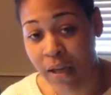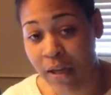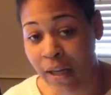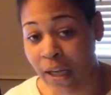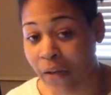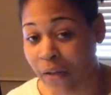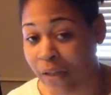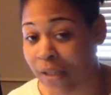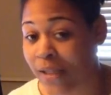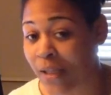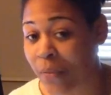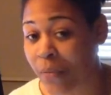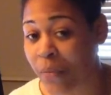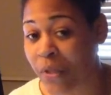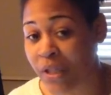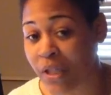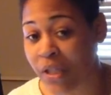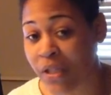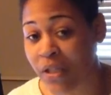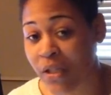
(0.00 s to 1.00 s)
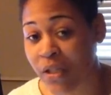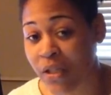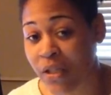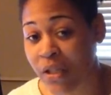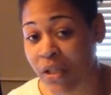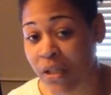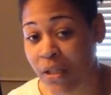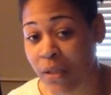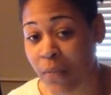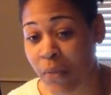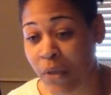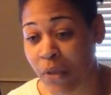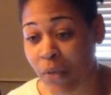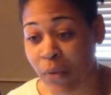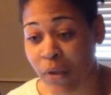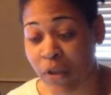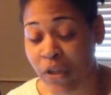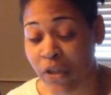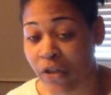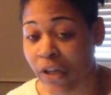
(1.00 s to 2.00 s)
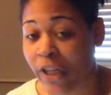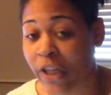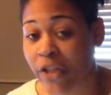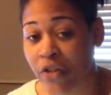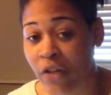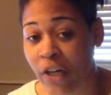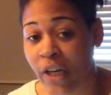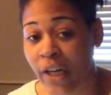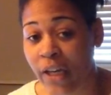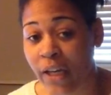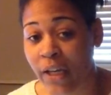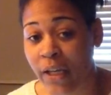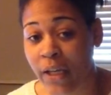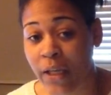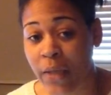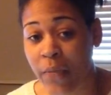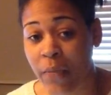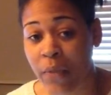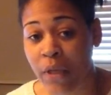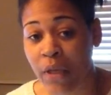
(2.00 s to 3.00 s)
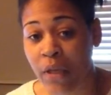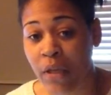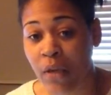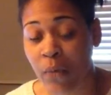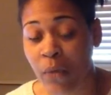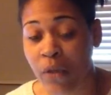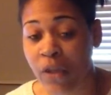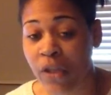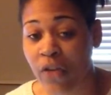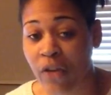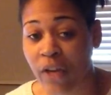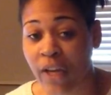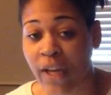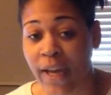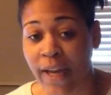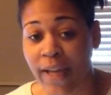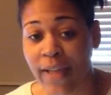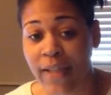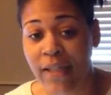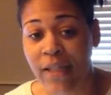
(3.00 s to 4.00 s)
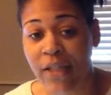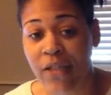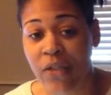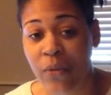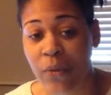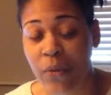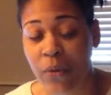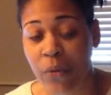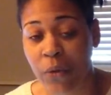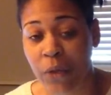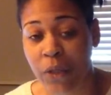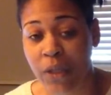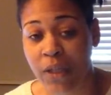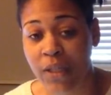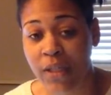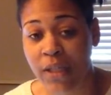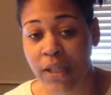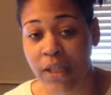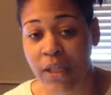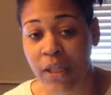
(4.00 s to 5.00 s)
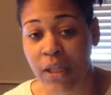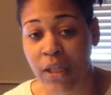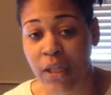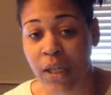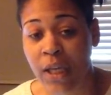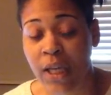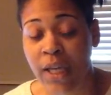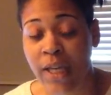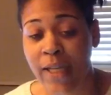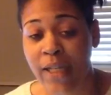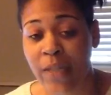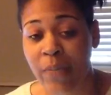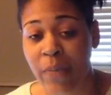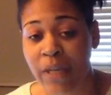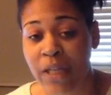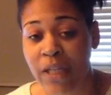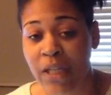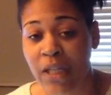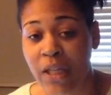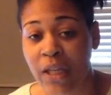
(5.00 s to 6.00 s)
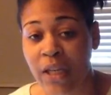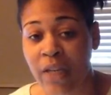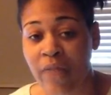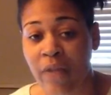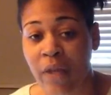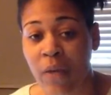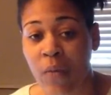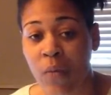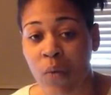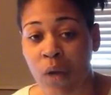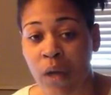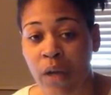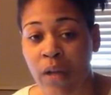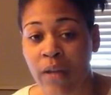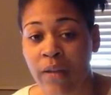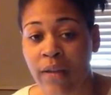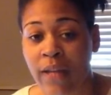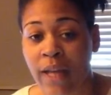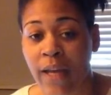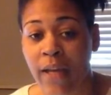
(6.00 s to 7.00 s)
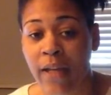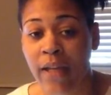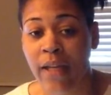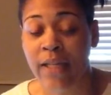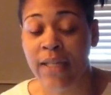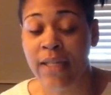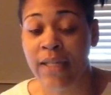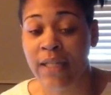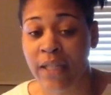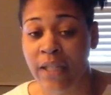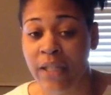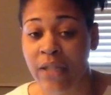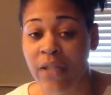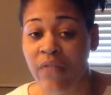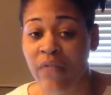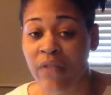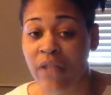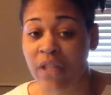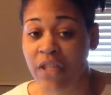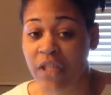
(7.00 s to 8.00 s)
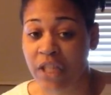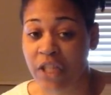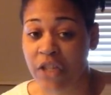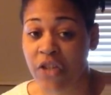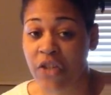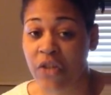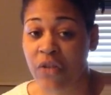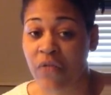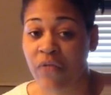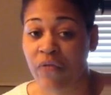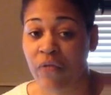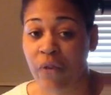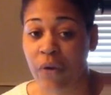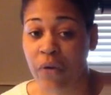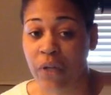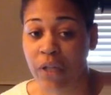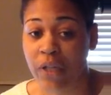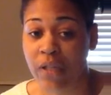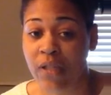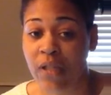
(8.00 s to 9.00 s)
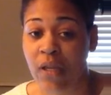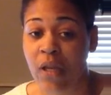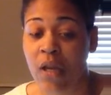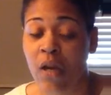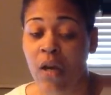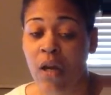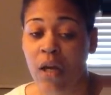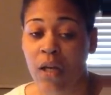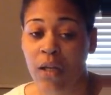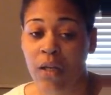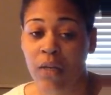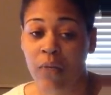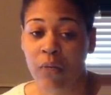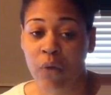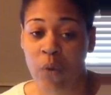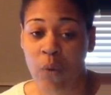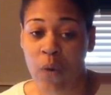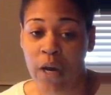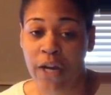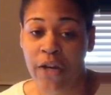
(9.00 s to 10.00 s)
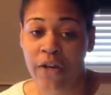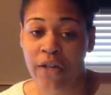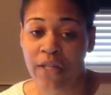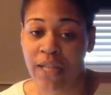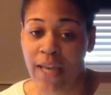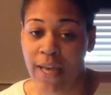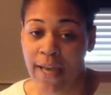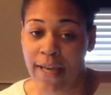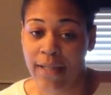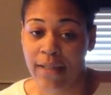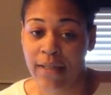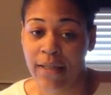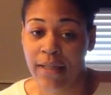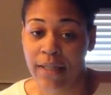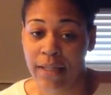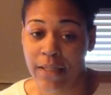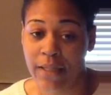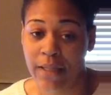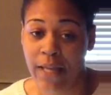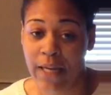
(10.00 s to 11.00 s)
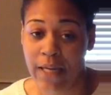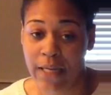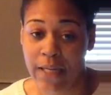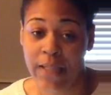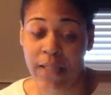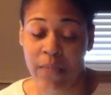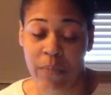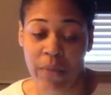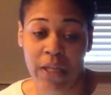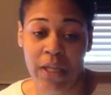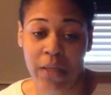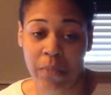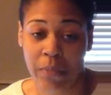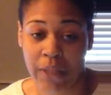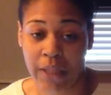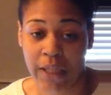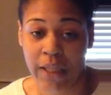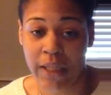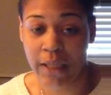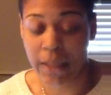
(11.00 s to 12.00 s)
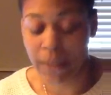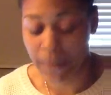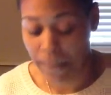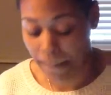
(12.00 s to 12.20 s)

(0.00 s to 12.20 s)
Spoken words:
Now, in some positions, this can be a really great trait and could be a really great asset to an organization, especially if they want that intense fixation and focus on a required task that needs to be completed.